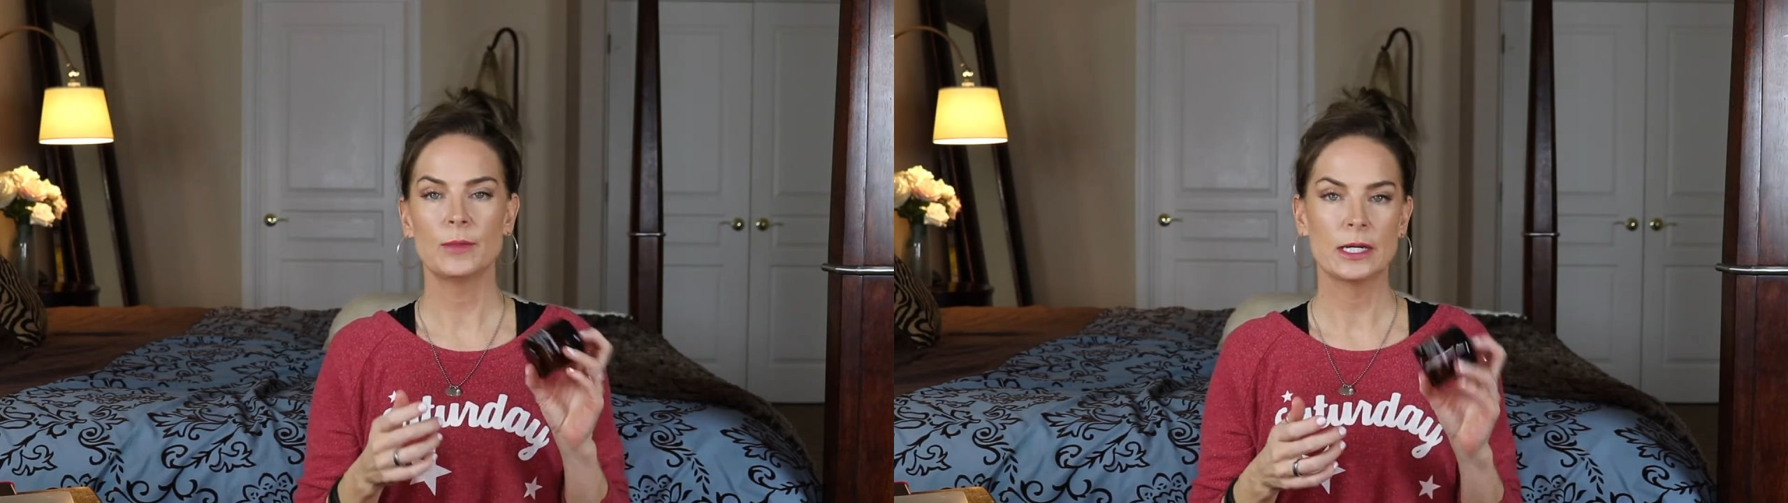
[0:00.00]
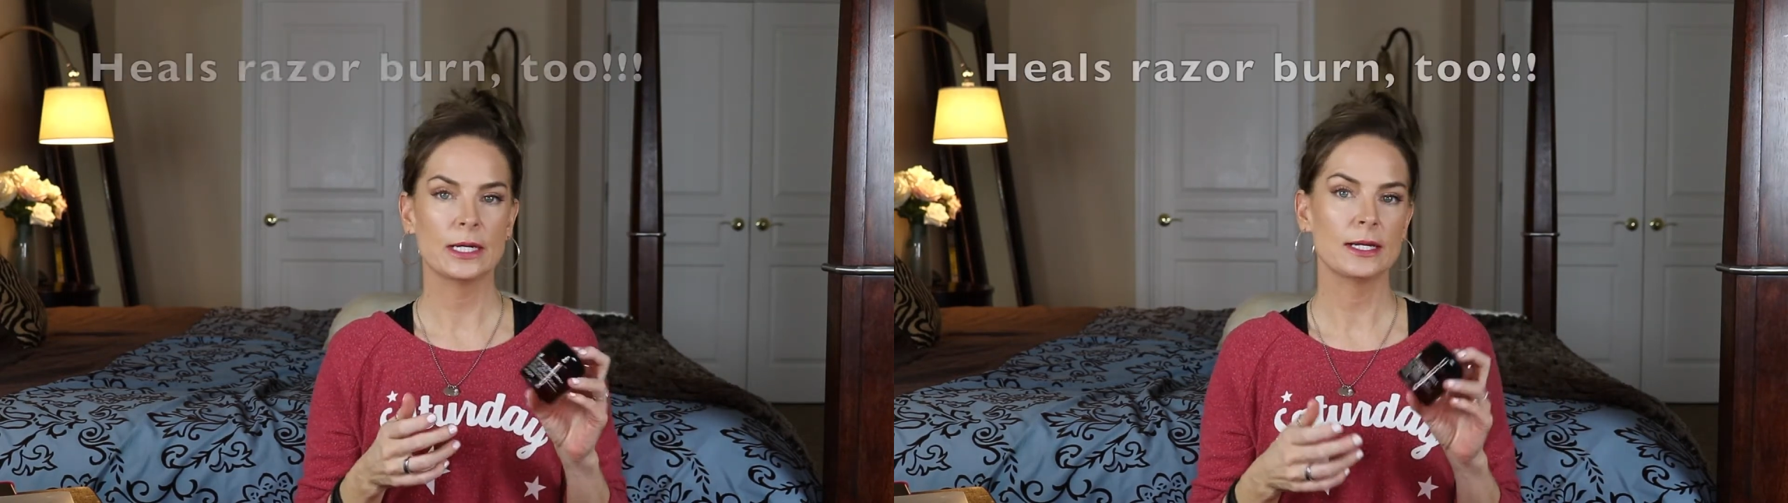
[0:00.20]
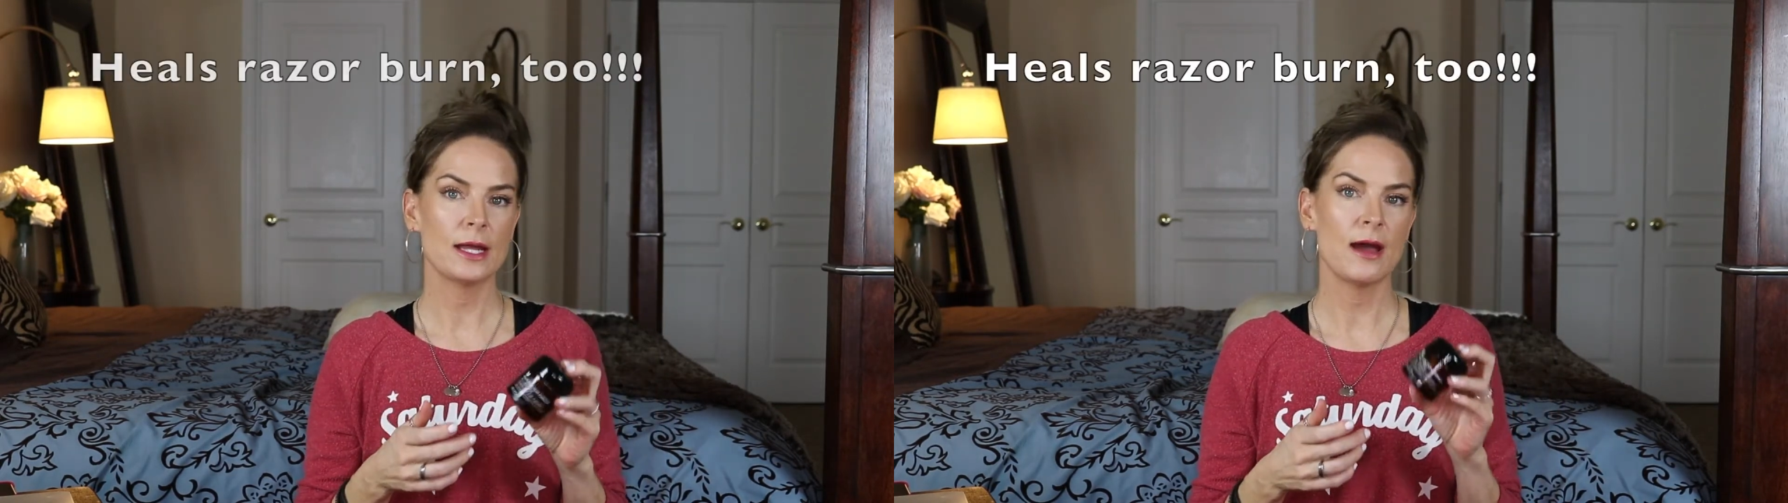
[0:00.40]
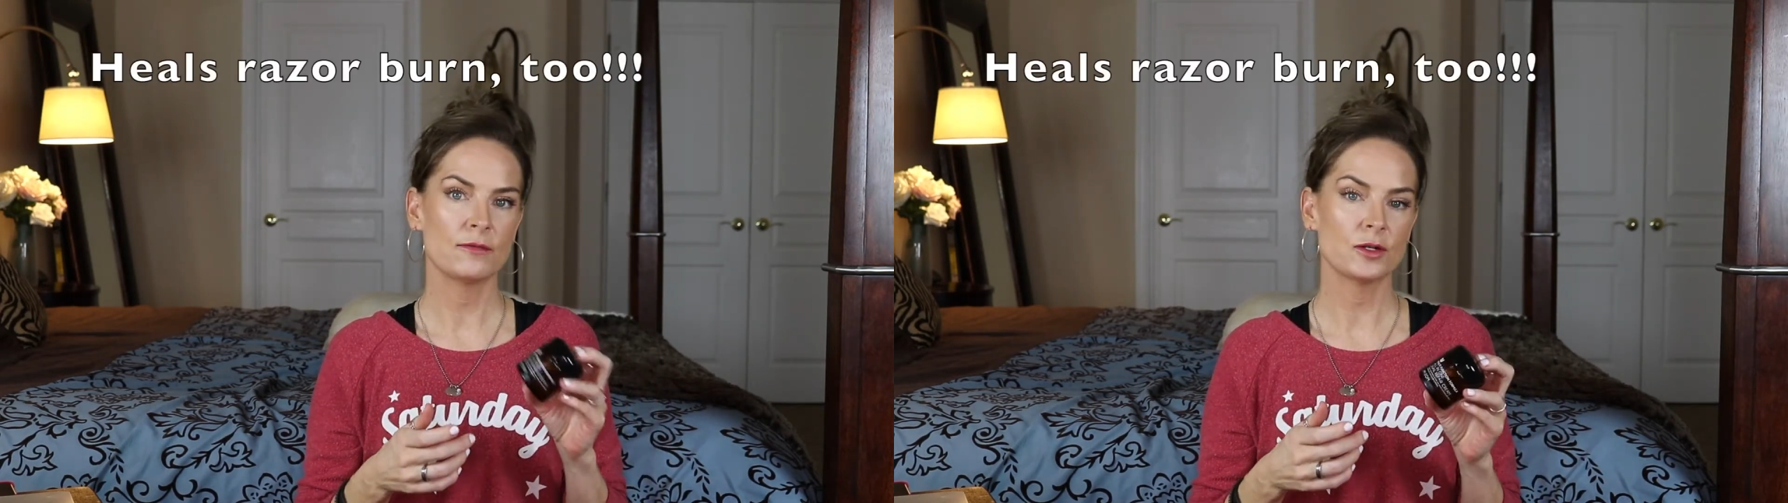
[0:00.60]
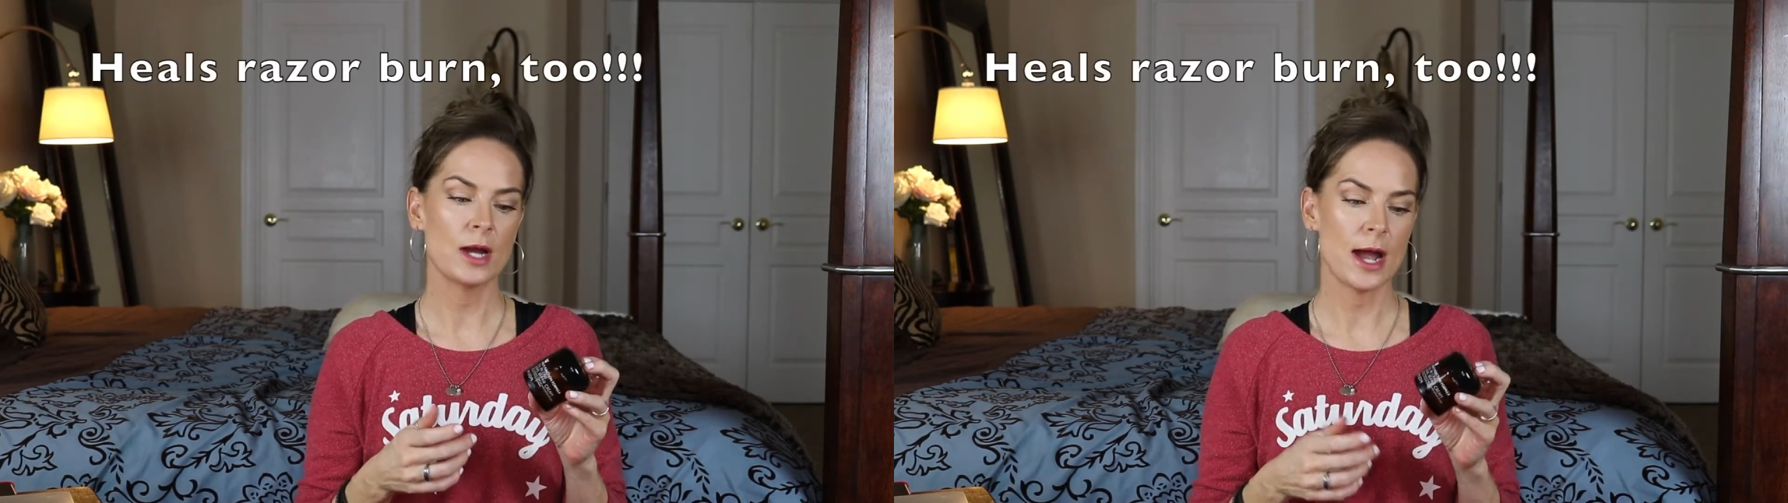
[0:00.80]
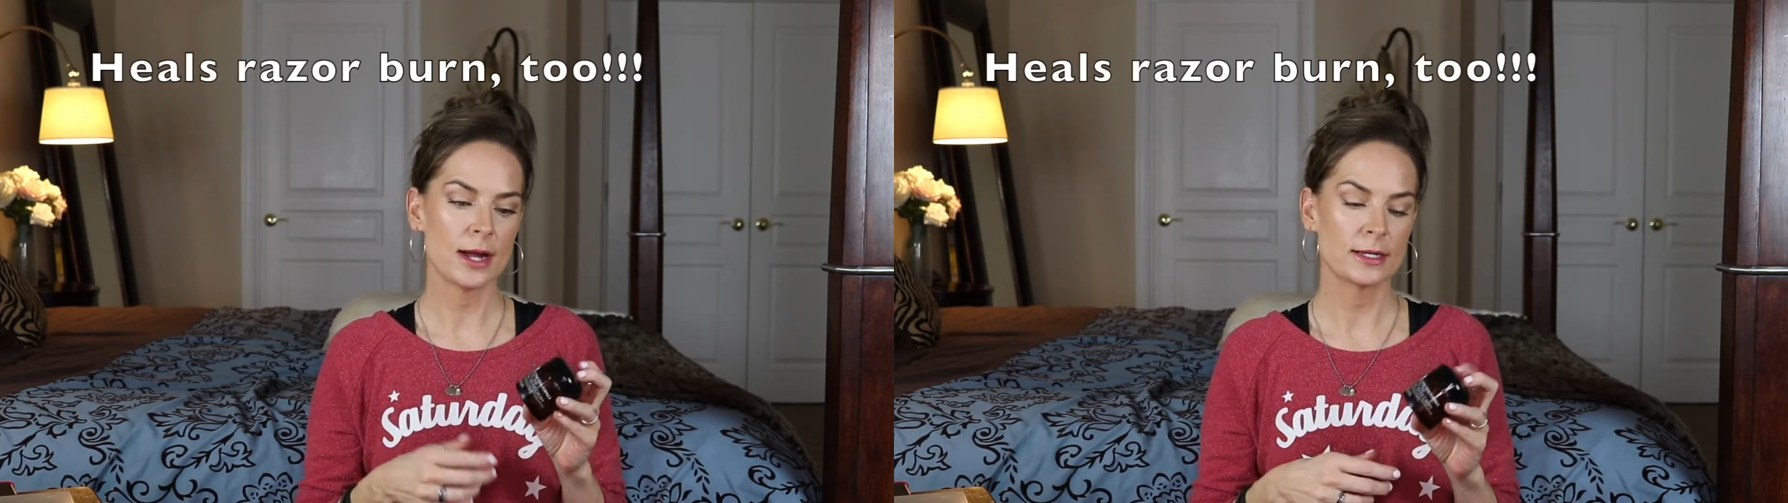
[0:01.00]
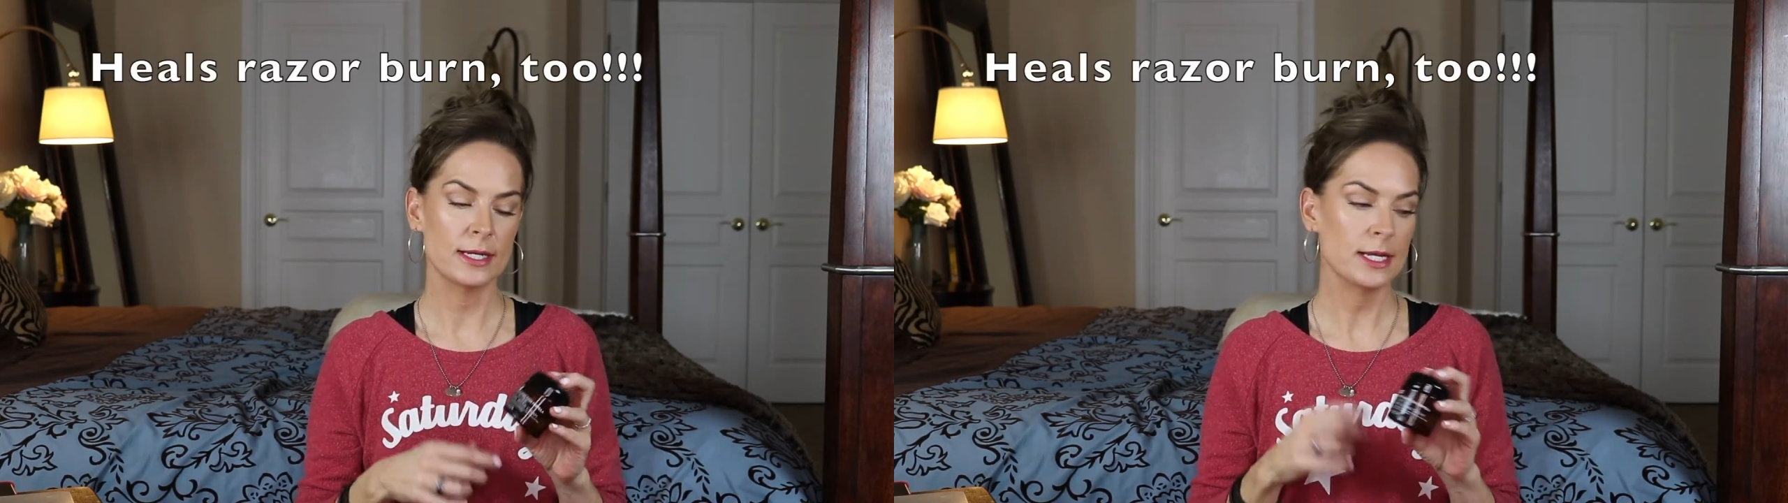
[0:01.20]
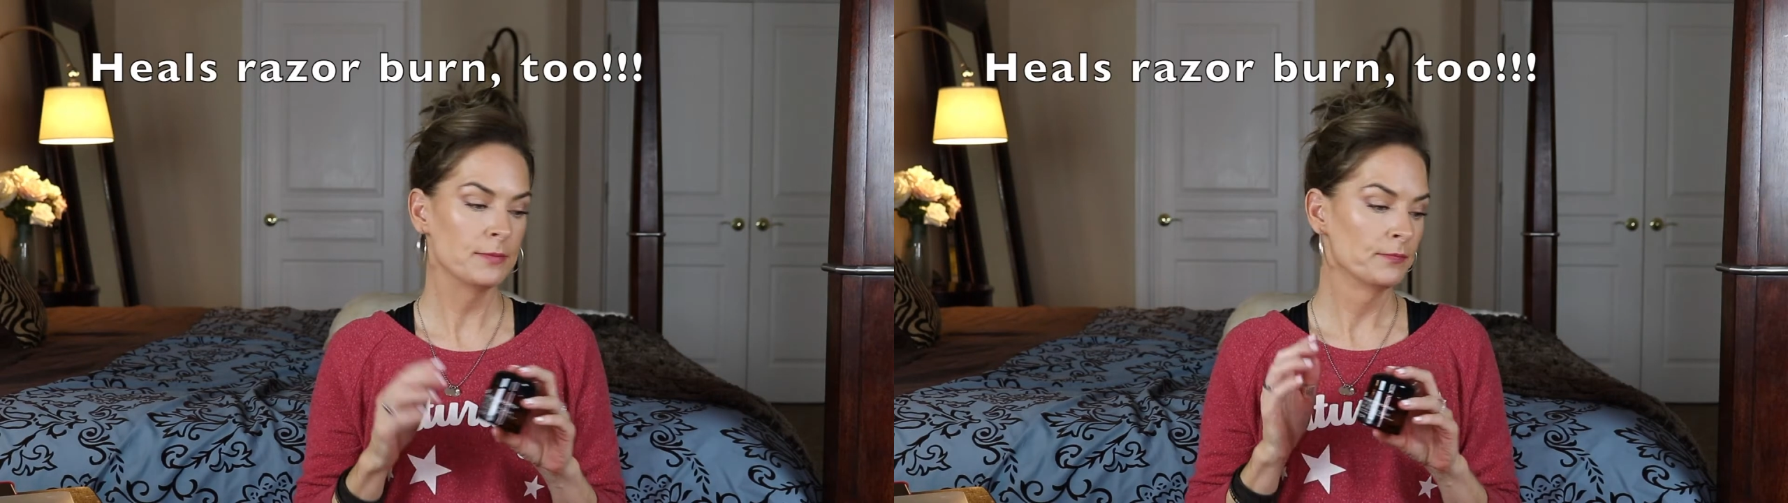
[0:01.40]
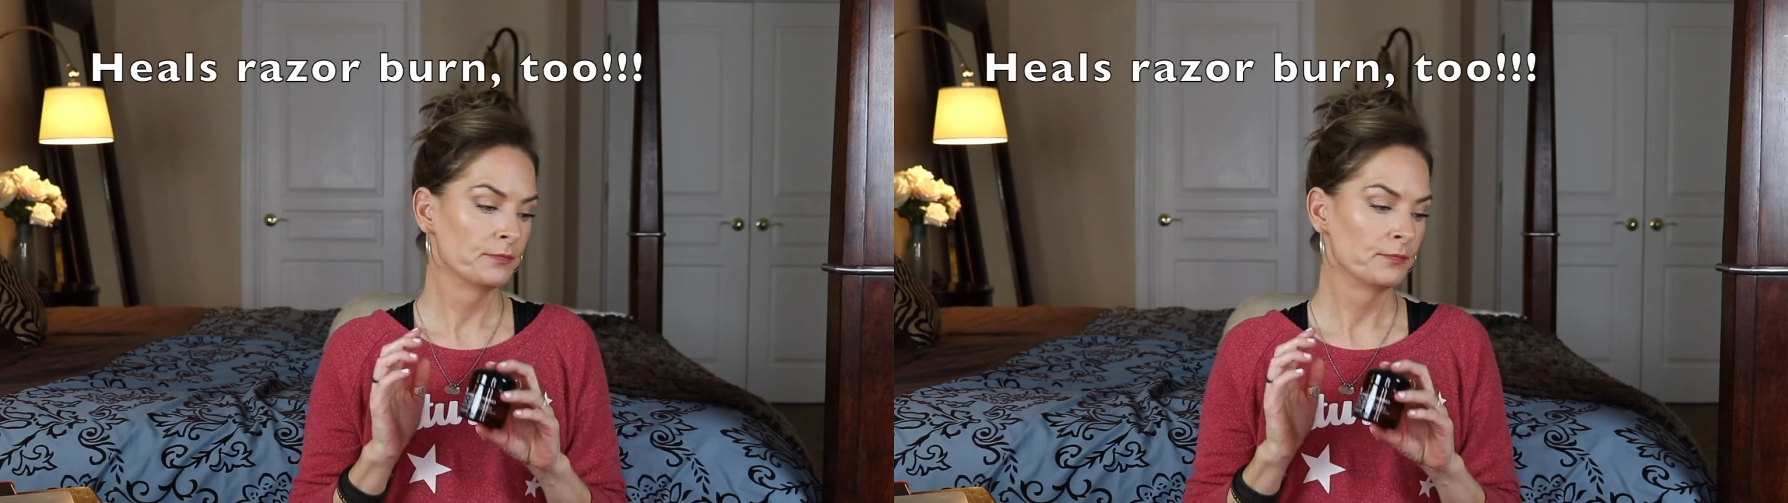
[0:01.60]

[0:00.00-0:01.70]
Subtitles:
behind after acne.